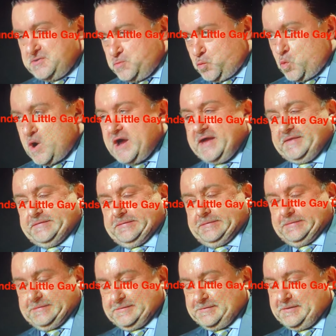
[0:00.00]
Right.
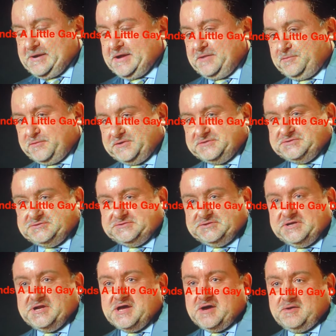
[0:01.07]
Right. Which,
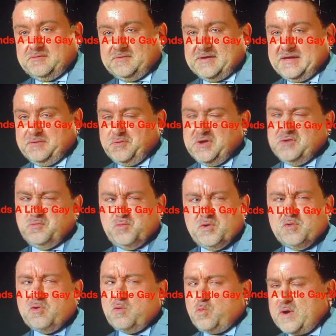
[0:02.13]
you know, we
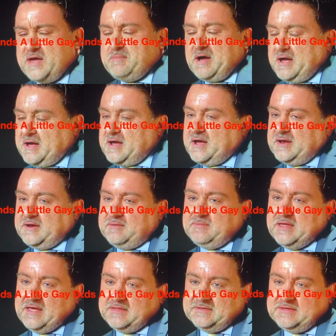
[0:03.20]
were way behind. I
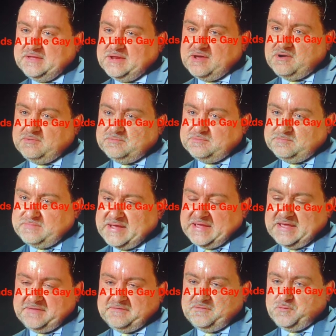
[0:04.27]
mean, my
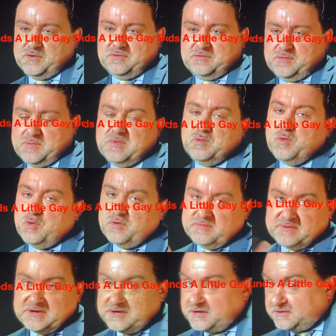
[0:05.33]
guess is we would have
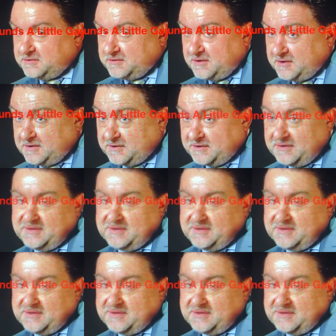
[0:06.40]
been an underdog.